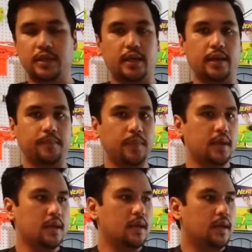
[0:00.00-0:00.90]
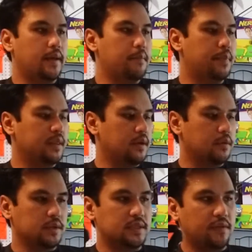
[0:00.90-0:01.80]
standing, but there
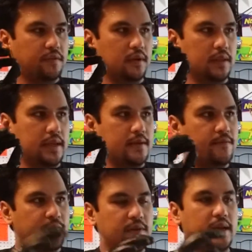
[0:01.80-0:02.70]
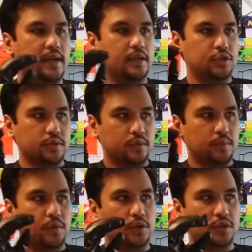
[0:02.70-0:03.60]
was definitely feeding issues. It
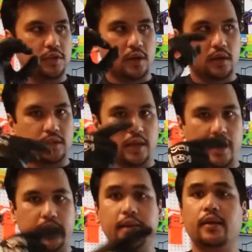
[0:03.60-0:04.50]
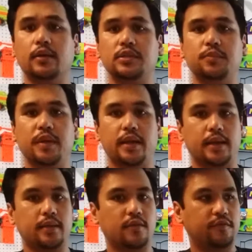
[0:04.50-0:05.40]
would push the darts and I could hear it
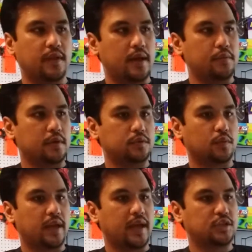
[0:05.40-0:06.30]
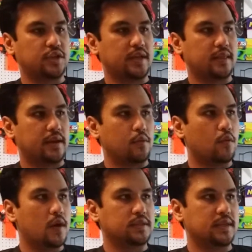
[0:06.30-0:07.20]
spinning, the flywheels were catching it, and then it
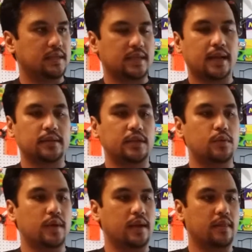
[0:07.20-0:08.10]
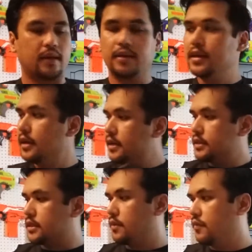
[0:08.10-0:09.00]
wasn't exactly doing anything.
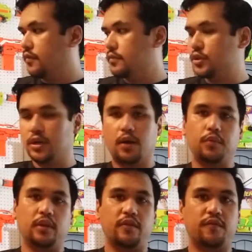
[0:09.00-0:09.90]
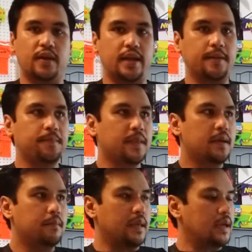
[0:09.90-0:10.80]
Some of them shot really funny
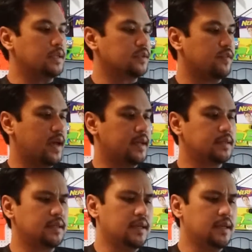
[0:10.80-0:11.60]
because of that.